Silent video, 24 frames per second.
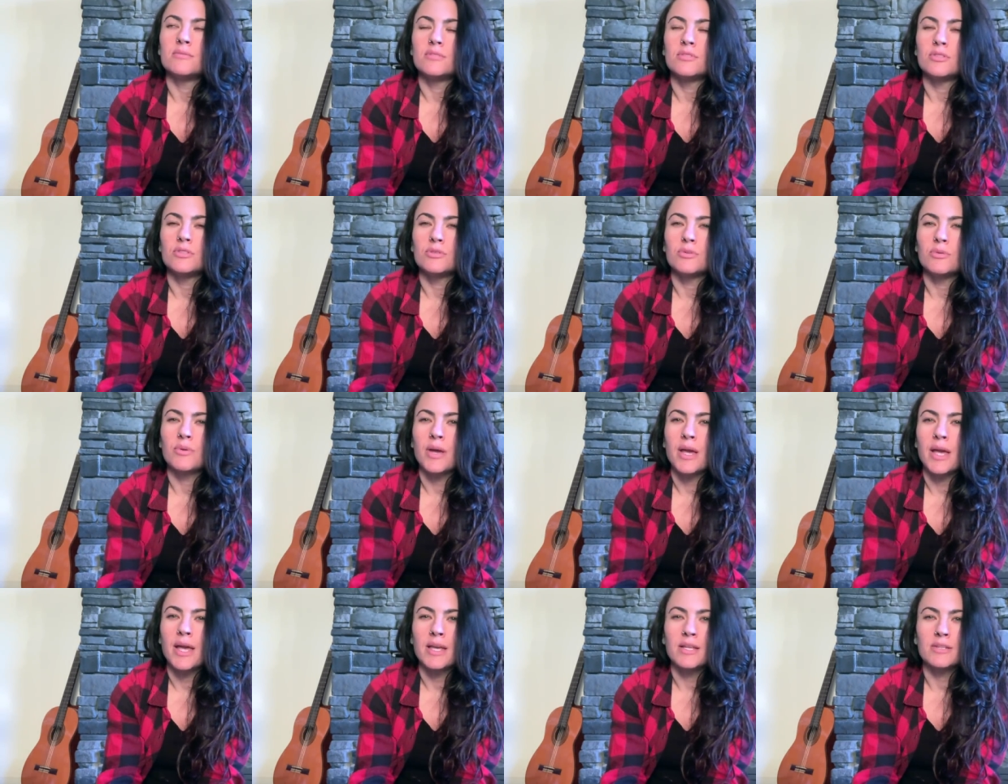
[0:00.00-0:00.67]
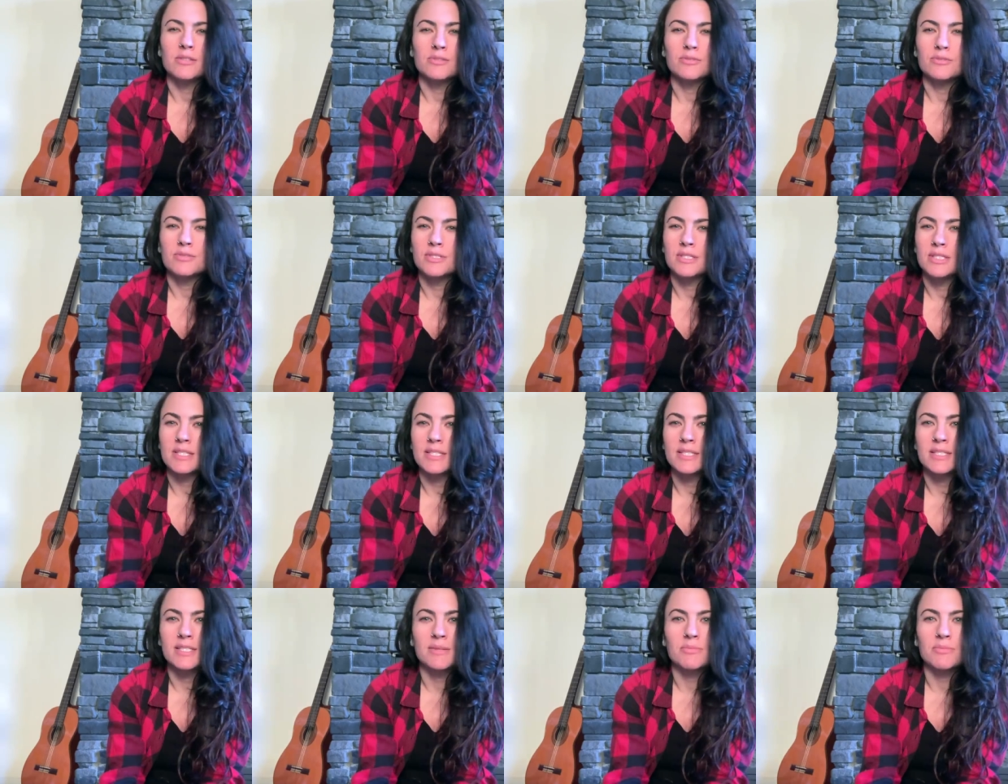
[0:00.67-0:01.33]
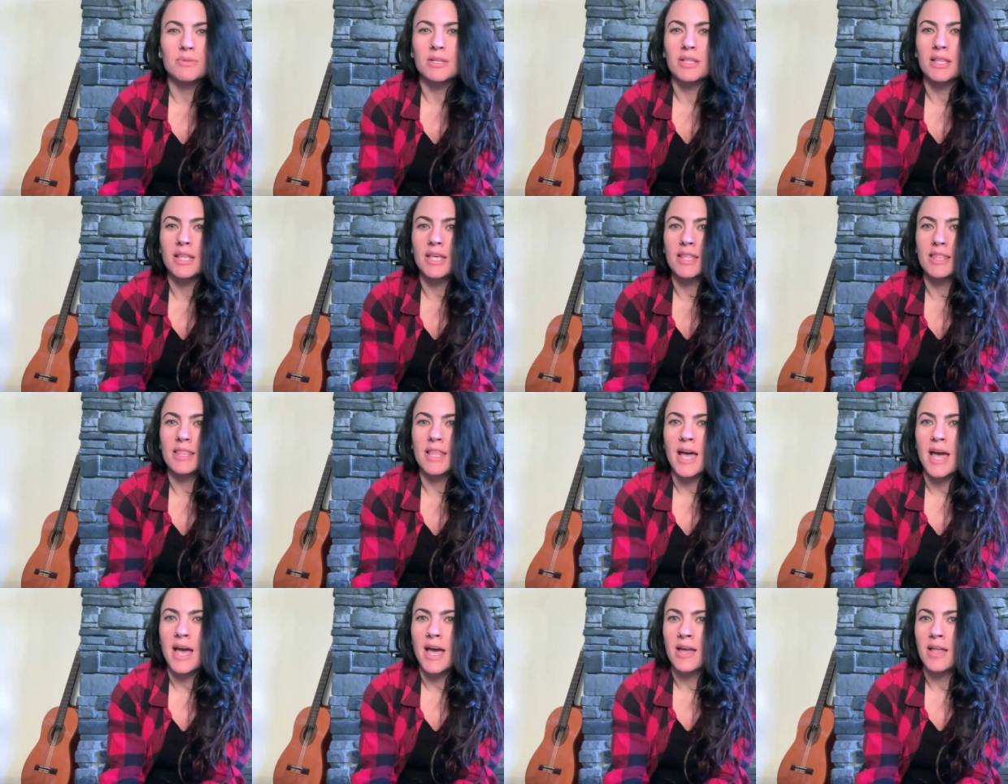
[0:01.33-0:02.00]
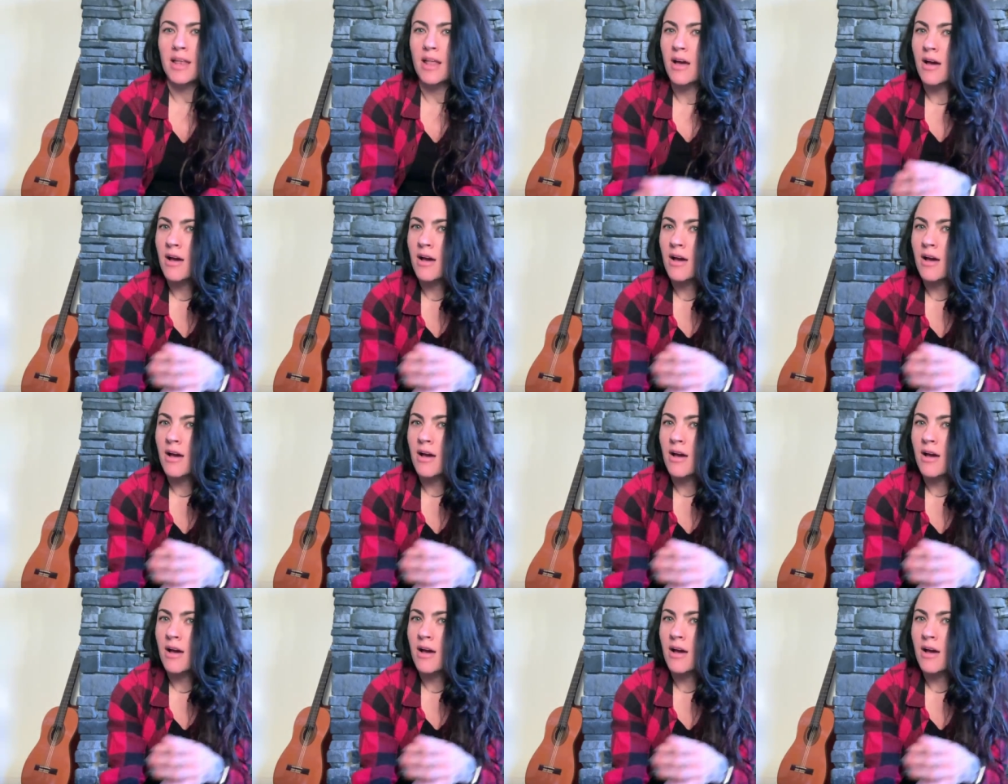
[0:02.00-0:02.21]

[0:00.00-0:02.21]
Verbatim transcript: 2A, 2C, something like that.